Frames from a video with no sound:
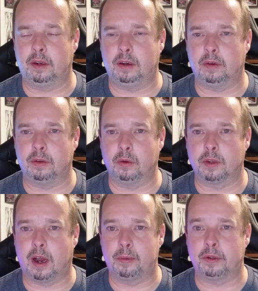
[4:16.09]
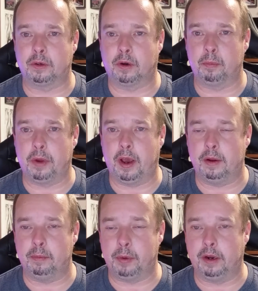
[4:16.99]
you know, those options are all
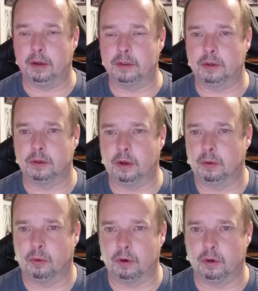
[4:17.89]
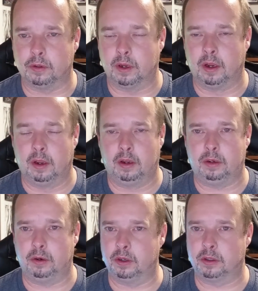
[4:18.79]
beta. So in other words,
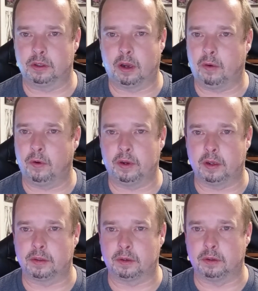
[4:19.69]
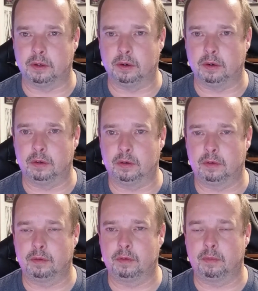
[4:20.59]
you're just a software tester. You're
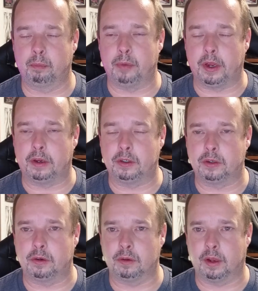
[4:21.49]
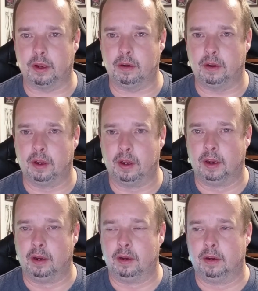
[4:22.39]
making sure that
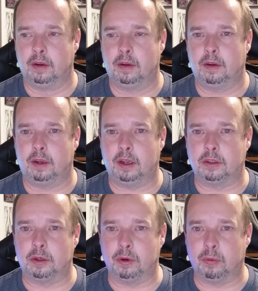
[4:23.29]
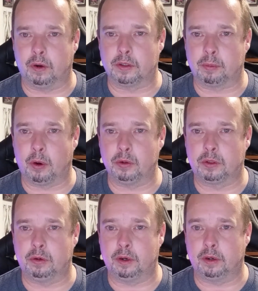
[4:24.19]
it's doing what it's
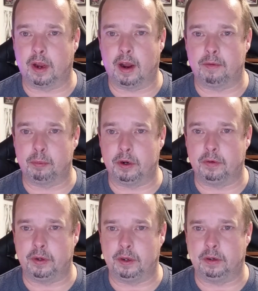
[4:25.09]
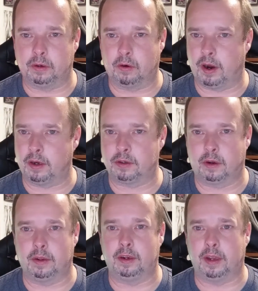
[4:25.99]
supposed to, and God forbid if you get it to crash,
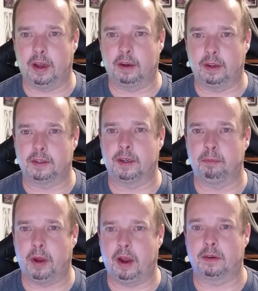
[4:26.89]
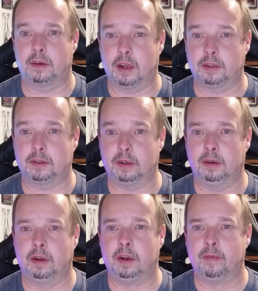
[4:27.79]
all that data gets sent back to Tesla
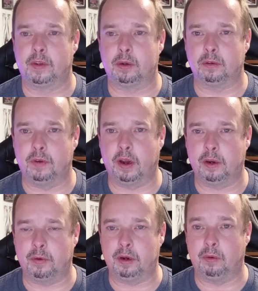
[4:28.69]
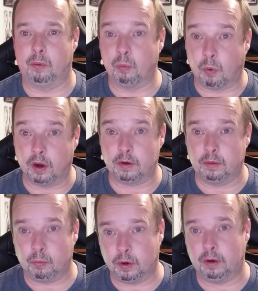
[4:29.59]
to evaluate what
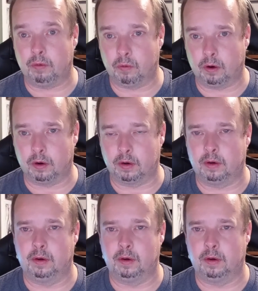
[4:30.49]
went wrong,